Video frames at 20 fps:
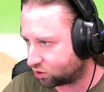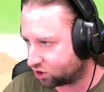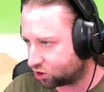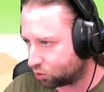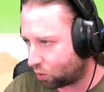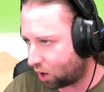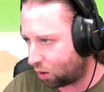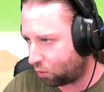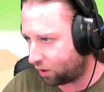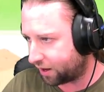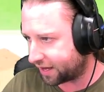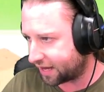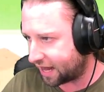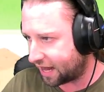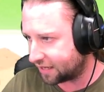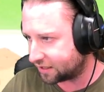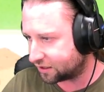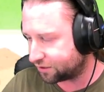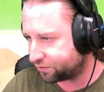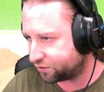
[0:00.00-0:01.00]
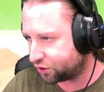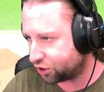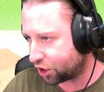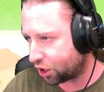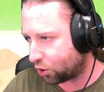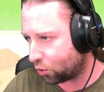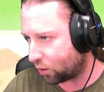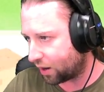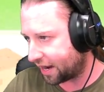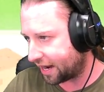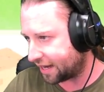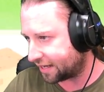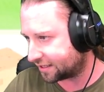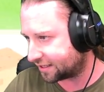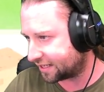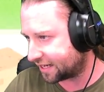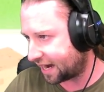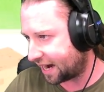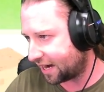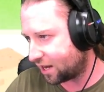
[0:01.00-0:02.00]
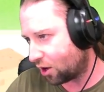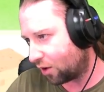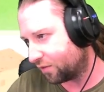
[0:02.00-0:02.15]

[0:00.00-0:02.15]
So what I want to kind of do is carry